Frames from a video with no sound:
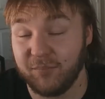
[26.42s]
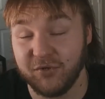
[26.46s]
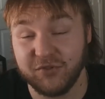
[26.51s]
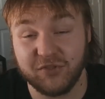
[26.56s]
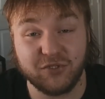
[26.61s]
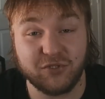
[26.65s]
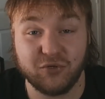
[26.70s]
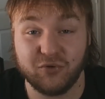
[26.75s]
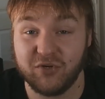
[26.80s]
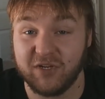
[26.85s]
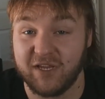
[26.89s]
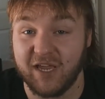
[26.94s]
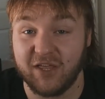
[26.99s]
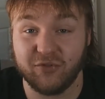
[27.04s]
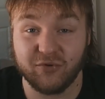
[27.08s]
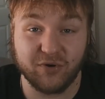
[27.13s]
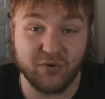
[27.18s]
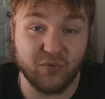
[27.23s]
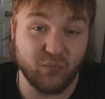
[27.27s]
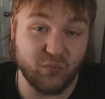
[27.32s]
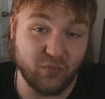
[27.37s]
put the two
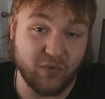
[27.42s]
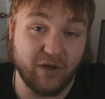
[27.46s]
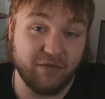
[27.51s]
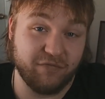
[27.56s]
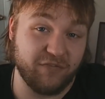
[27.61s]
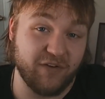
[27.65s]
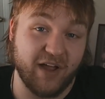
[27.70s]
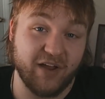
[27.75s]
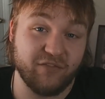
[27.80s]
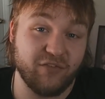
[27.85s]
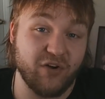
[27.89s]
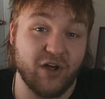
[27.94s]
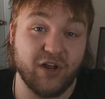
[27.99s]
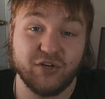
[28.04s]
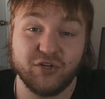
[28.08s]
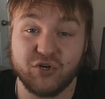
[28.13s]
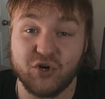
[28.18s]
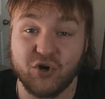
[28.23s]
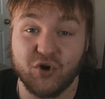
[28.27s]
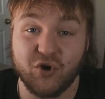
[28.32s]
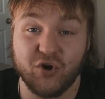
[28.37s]
together in a
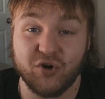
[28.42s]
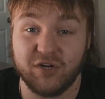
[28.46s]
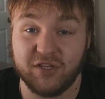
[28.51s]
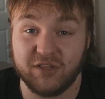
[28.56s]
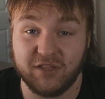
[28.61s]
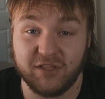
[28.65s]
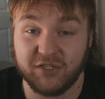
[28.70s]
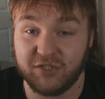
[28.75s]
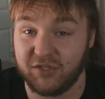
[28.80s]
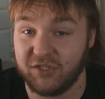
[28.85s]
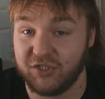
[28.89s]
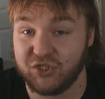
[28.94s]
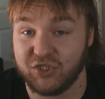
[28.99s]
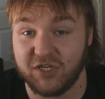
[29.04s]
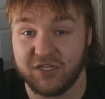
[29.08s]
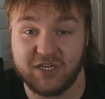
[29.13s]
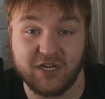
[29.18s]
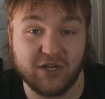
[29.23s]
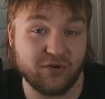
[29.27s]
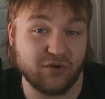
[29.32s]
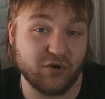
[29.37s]
5-Don turn and literally
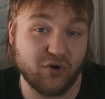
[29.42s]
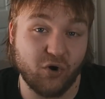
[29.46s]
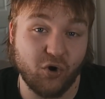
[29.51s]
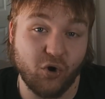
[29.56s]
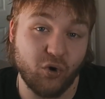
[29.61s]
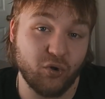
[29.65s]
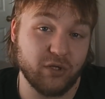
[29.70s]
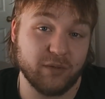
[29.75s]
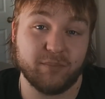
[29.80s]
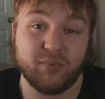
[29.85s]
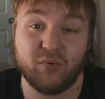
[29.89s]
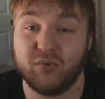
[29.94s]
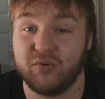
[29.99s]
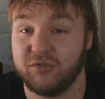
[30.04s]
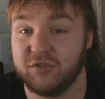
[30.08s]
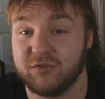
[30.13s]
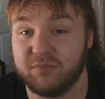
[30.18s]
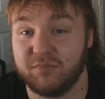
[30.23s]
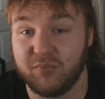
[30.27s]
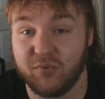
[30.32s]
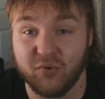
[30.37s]
shut down our whole
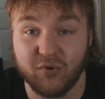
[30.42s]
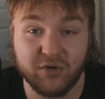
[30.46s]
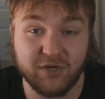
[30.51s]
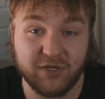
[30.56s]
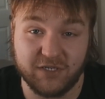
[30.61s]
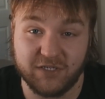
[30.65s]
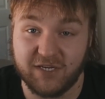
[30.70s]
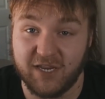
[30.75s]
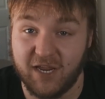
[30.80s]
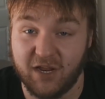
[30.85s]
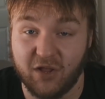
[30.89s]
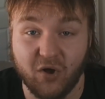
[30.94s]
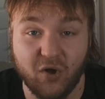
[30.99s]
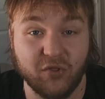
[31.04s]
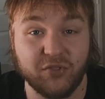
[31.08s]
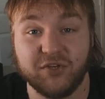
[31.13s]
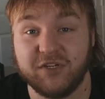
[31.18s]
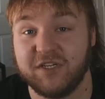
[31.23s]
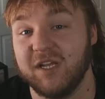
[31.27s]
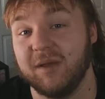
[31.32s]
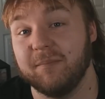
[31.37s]
opponent's board and take
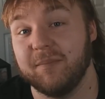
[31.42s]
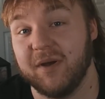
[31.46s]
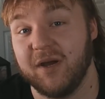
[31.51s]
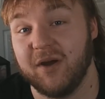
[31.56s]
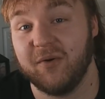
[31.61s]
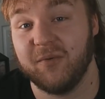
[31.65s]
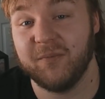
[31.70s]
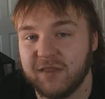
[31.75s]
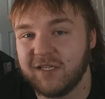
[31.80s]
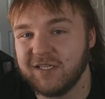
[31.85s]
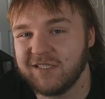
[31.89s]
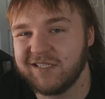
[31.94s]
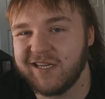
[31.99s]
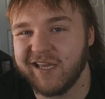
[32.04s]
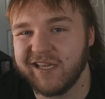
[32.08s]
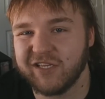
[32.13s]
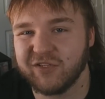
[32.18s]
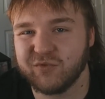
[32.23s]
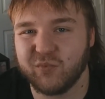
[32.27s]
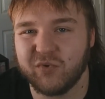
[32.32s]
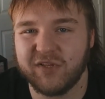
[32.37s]
all the tempo. This
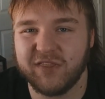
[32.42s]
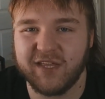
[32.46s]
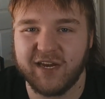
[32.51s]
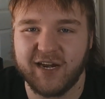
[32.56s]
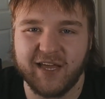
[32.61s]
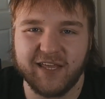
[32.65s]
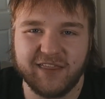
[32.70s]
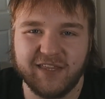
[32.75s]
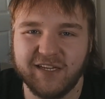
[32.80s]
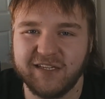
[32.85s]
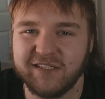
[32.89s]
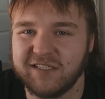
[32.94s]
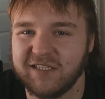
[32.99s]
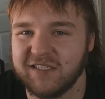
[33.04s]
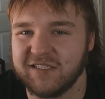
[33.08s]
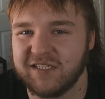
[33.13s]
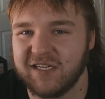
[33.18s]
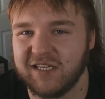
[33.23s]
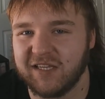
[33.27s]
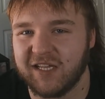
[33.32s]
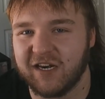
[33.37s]
deck is one that I think is going
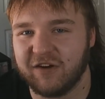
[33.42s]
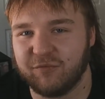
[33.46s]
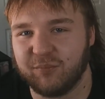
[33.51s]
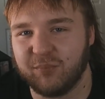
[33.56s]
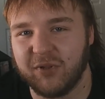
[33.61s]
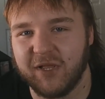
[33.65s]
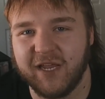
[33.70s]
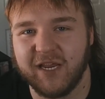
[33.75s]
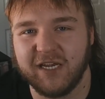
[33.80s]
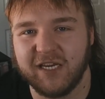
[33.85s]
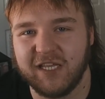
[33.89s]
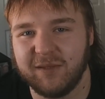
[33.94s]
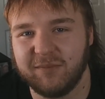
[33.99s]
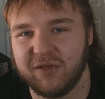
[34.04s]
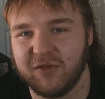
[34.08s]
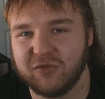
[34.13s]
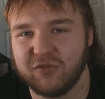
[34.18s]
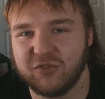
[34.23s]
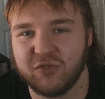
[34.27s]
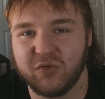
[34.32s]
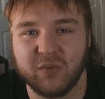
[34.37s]
to see a lot of play in
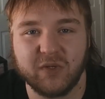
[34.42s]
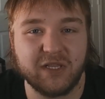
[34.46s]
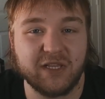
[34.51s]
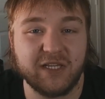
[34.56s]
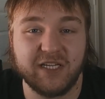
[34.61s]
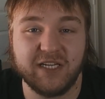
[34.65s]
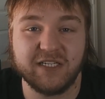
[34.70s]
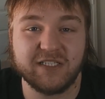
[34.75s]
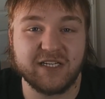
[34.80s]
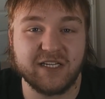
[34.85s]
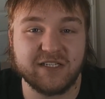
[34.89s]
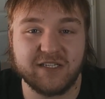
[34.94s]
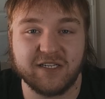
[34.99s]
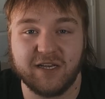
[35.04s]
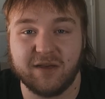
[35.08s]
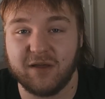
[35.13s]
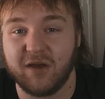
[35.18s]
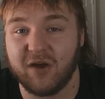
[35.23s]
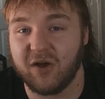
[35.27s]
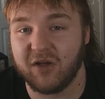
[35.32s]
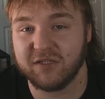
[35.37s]
EB02, at least as
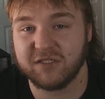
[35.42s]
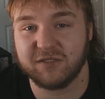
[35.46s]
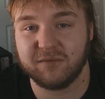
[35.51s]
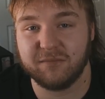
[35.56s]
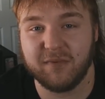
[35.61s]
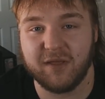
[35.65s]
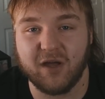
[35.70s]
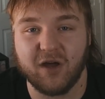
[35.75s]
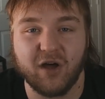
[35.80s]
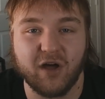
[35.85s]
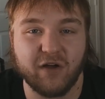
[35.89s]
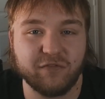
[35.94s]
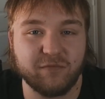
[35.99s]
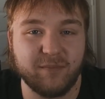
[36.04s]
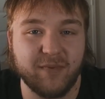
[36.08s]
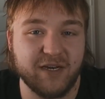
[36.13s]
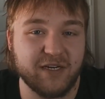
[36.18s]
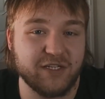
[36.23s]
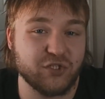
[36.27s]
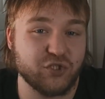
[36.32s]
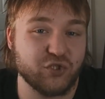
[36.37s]
an awesome off-meta